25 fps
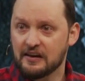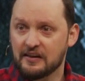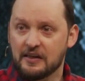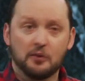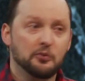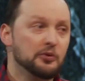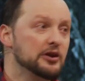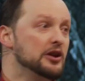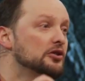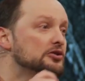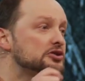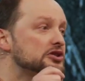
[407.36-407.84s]
That
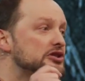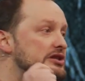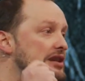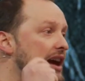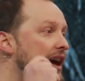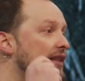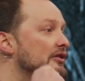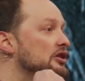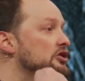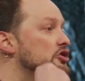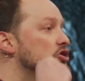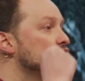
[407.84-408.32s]
we don't just
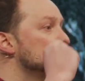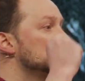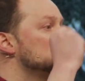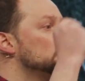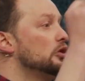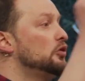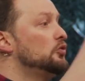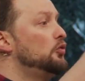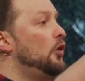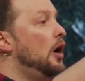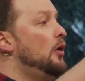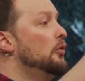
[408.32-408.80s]
have issues
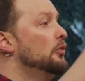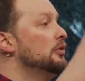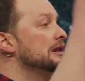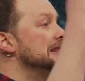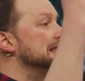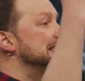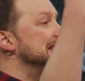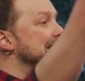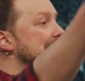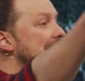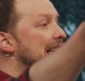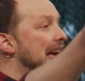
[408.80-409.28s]
with what we
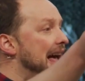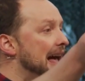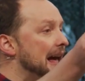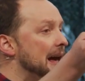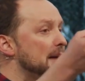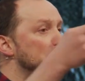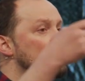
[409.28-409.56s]
say,